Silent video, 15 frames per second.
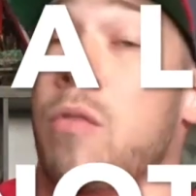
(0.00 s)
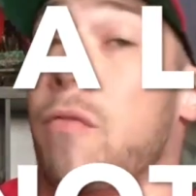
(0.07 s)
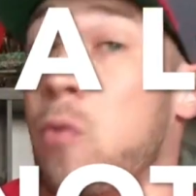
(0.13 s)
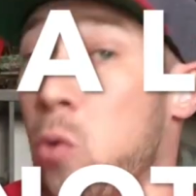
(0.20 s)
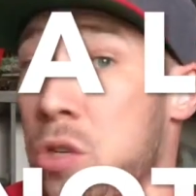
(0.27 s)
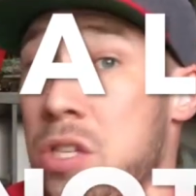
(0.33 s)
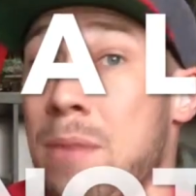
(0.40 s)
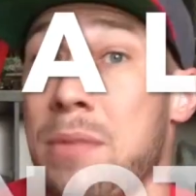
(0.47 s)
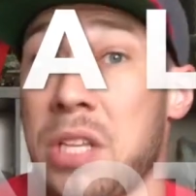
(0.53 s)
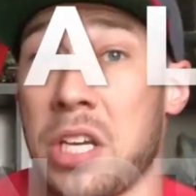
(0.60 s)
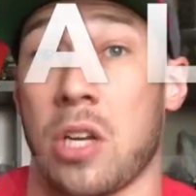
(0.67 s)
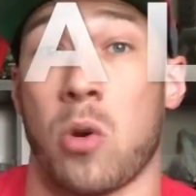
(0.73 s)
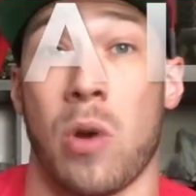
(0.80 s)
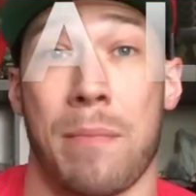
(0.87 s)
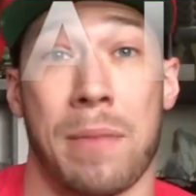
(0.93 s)
for some of the
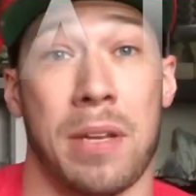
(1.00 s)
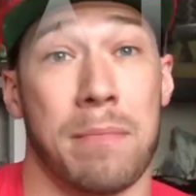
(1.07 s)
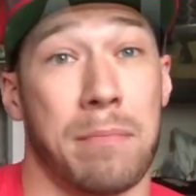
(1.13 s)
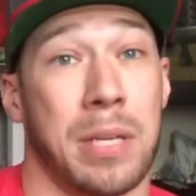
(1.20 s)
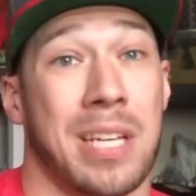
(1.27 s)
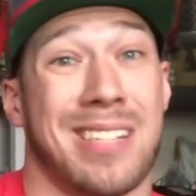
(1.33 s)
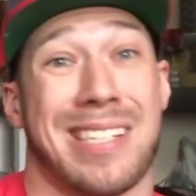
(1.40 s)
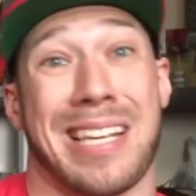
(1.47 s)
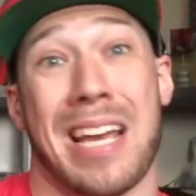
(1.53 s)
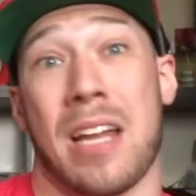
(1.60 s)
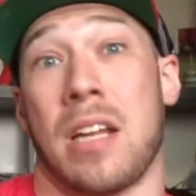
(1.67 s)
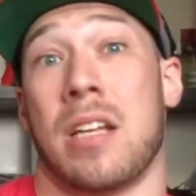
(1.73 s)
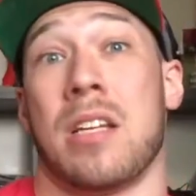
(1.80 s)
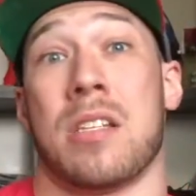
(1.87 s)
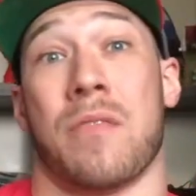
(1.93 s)
equipment, because
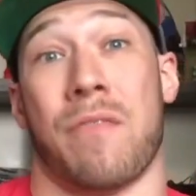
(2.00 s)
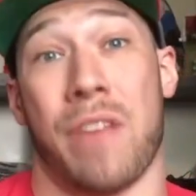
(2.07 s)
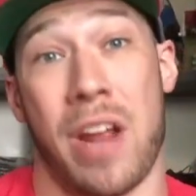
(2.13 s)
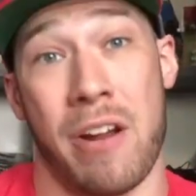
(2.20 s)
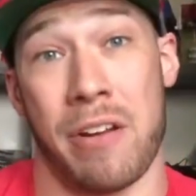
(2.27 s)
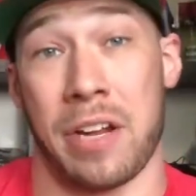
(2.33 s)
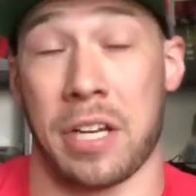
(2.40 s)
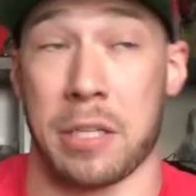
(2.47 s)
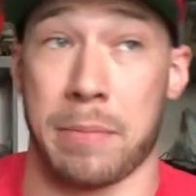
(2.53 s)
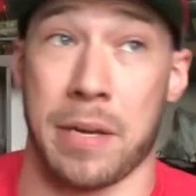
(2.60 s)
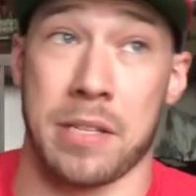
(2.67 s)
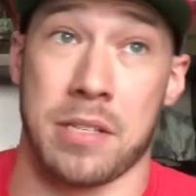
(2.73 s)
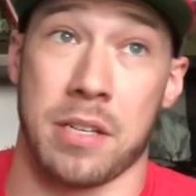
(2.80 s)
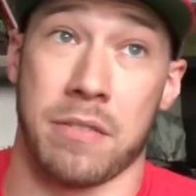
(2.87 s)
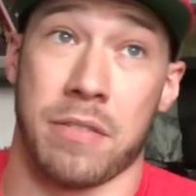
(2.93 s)
again, it is very
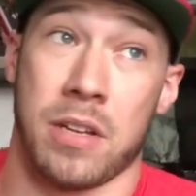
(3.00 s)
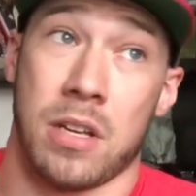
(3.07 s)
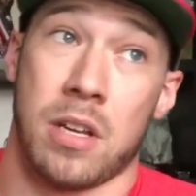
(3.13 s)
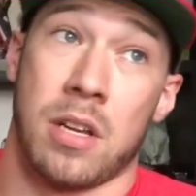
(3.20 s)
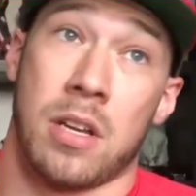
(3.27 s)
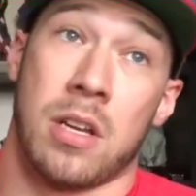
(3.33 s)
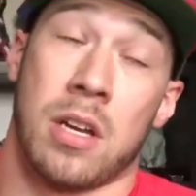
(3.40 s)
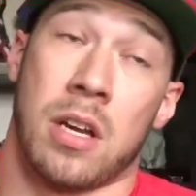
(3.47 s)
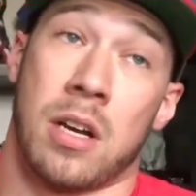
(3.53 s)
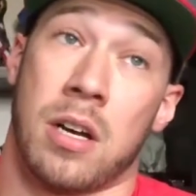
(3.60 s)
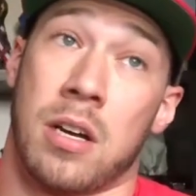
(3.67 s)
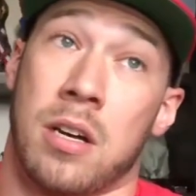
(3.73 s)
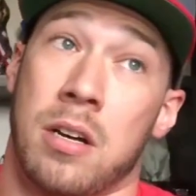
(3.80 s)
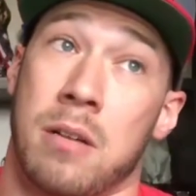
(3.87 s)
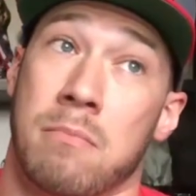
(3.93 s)
expensive
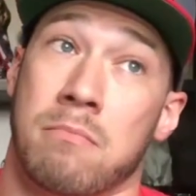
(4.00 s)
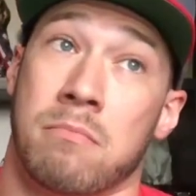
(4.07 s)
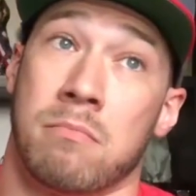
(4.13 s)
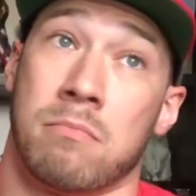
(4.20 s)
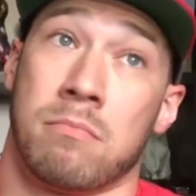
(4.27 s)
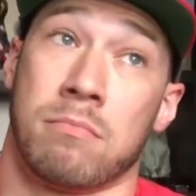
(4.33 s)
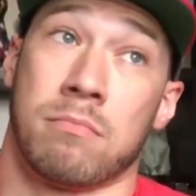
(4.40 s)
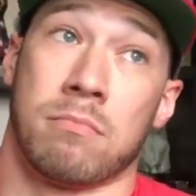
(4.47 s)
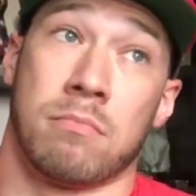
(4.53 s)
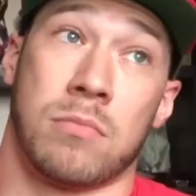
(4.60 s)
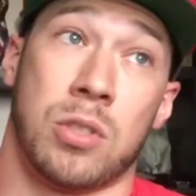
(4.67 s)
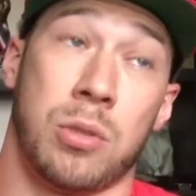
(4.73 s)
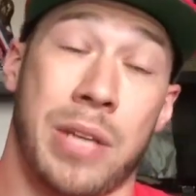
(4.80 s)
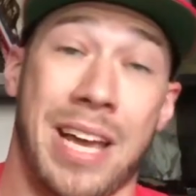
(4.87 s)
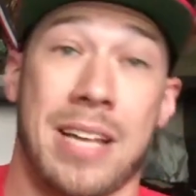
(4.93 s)

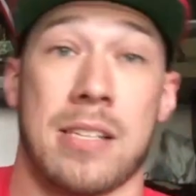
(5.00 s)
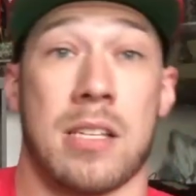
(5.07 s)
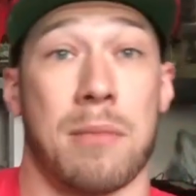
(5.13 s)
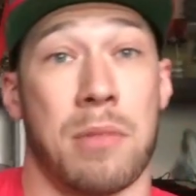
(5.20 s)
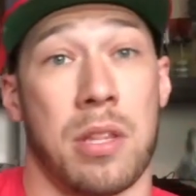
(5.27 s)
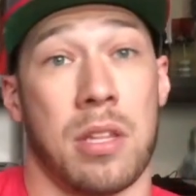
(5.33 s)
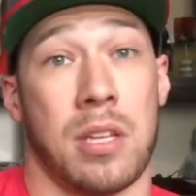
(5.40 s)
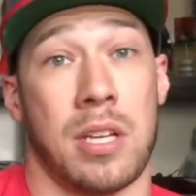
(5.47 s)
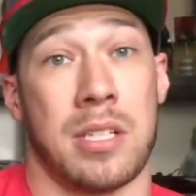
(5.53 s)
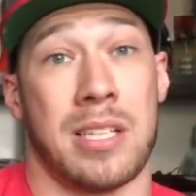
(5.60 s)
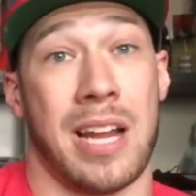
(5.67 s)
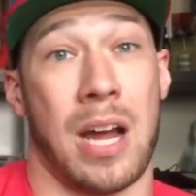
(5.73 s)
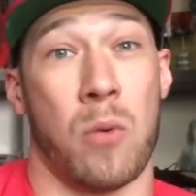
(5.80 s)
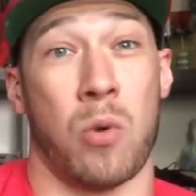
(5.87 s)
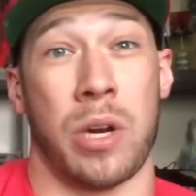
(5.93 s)
to get some of the things
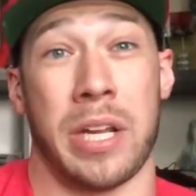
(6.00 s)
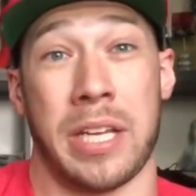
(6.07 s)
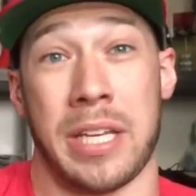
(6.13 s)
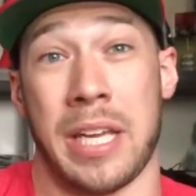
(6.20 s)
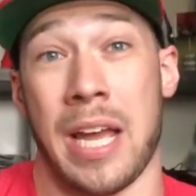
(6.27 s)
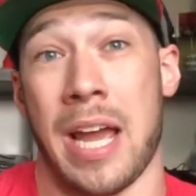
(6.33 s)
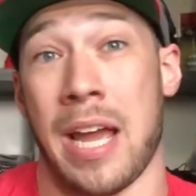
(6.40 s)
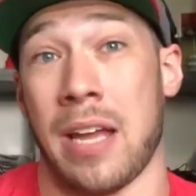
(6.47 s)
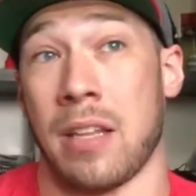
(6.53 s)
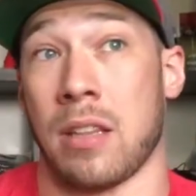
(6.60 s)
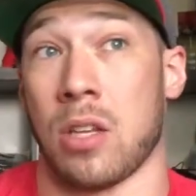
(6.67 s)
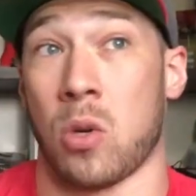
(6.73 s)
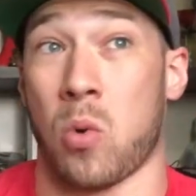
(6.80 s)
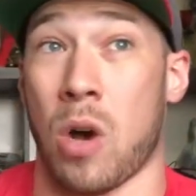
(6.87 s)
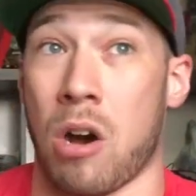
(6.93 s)
that I want to get,
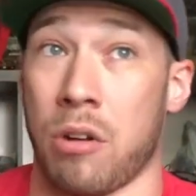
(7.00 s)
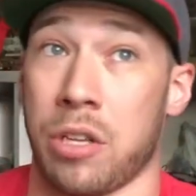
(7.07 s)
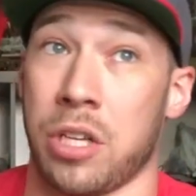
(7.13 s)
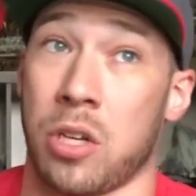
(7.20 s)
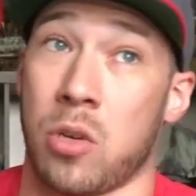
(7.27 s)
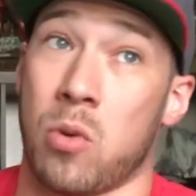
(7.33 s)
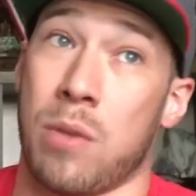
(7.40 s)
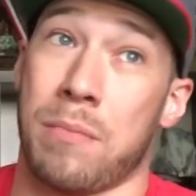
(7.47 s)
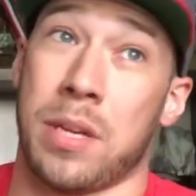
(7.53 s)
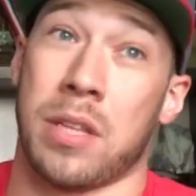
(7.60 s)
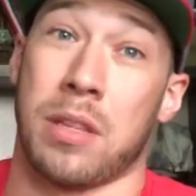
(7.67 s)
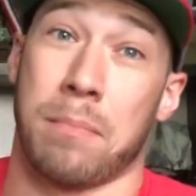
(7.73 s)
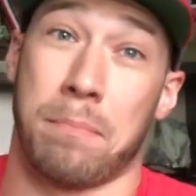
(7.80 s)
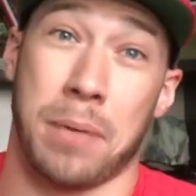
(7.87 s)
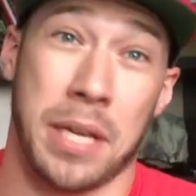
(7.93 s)
the quality equipment,
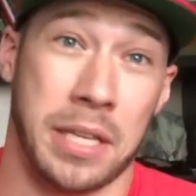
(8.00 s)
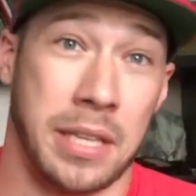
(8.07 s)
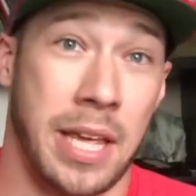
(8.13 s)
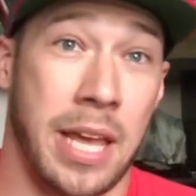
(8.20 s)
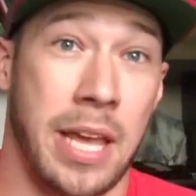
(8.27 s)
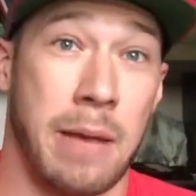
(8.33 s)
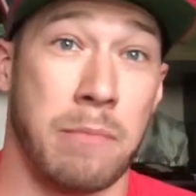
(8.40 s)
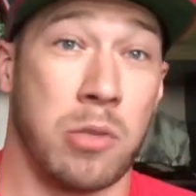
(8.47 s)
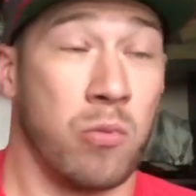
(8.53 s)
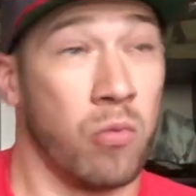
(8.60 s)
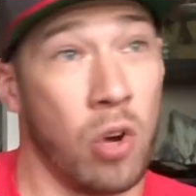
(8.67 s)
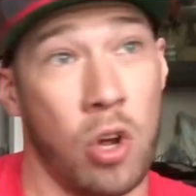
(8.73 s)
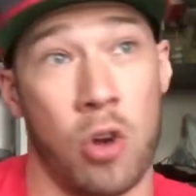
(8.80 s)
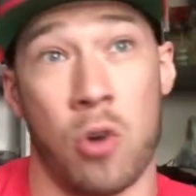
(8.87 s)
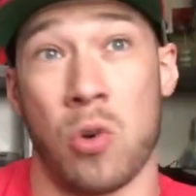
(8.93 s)
the big names,
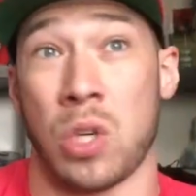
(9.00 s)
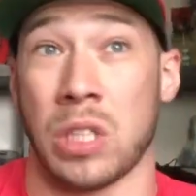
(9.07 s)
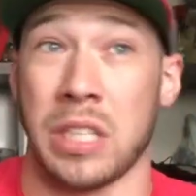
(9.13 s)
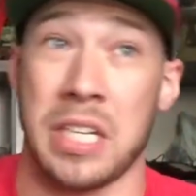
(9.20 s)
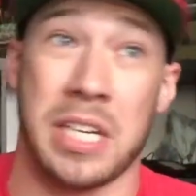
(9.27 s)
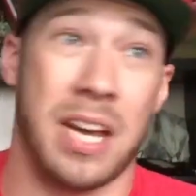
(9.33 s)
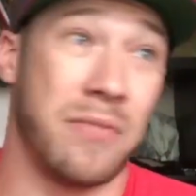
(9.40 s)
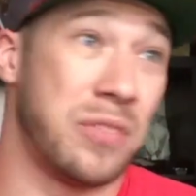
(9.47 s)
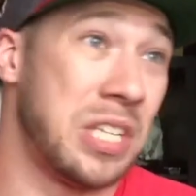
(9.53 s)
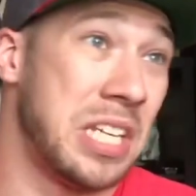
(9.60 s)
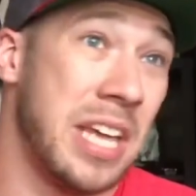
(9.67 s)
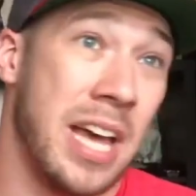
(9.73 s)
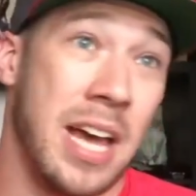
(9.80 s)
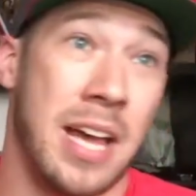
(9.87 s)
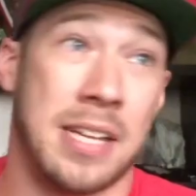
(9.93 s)
Rogue, Elite
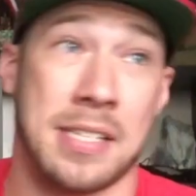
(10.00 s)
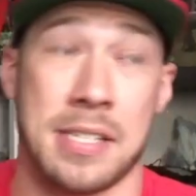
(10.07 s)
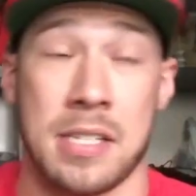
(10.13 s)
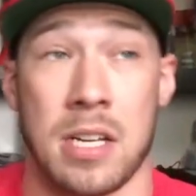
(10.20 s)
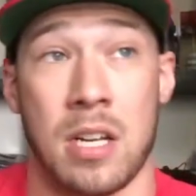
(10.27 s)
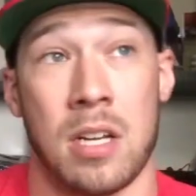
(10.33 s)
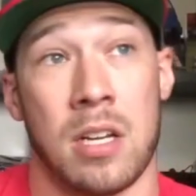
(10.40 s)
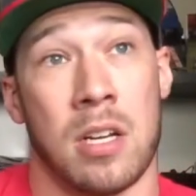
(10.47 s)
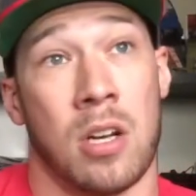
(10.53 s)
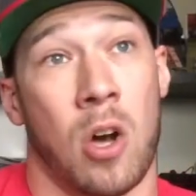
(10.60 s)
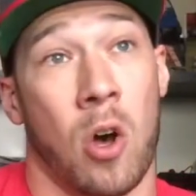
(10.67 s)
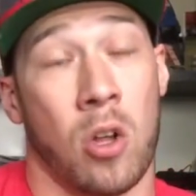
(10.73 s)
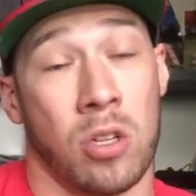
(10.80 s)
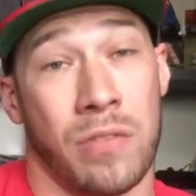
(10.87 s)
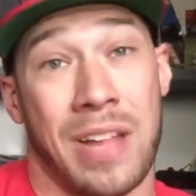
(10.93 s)
FTS,
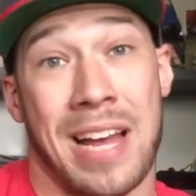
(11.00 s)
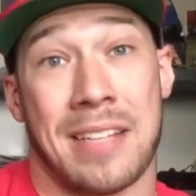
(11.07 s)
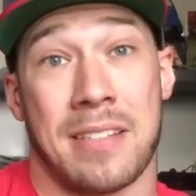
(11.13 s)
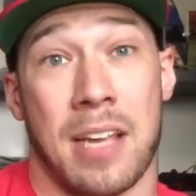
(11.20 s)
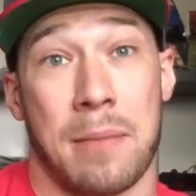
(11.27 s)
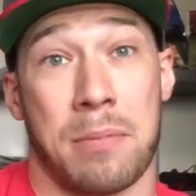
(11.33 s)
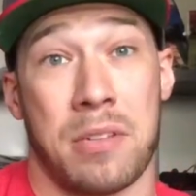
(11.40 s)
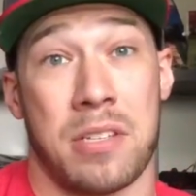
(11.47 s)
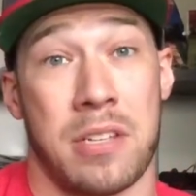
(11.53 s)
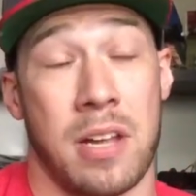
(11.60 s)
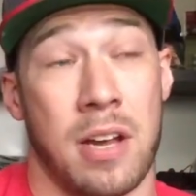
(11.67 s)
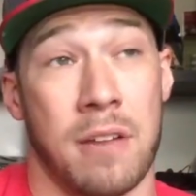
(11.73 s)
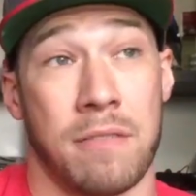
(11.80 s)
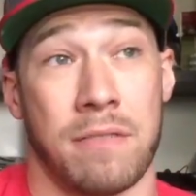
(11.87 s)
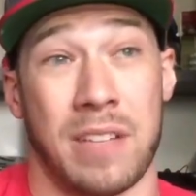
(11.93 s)
all of that type of
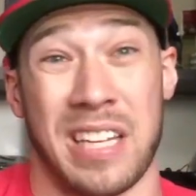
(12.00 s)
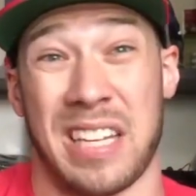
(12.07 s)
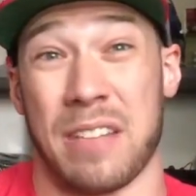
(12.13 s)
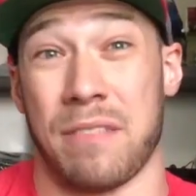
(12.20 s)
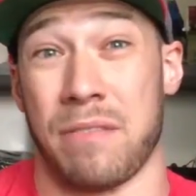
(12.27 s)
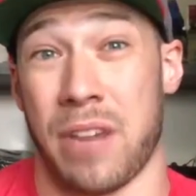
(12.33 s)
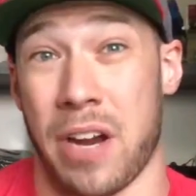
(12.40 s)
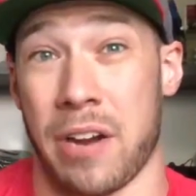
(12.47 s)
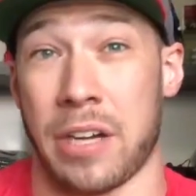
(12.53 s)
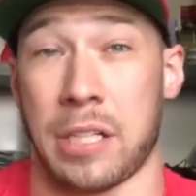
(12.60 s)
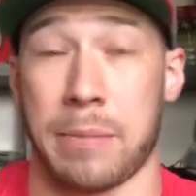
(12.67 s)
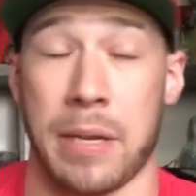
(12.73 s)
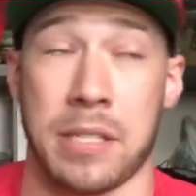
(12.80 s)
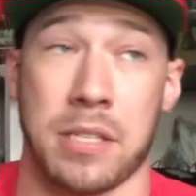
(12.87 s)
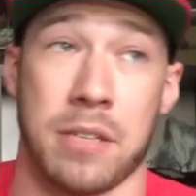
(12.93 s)
stuff, very
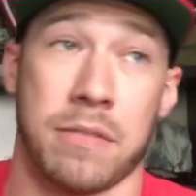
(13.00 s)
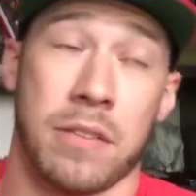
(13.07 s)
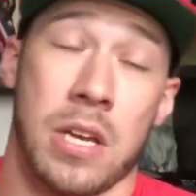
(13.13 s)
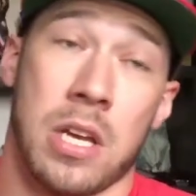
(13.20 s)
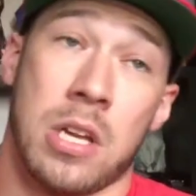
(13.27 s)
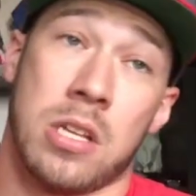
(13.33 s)
expensive.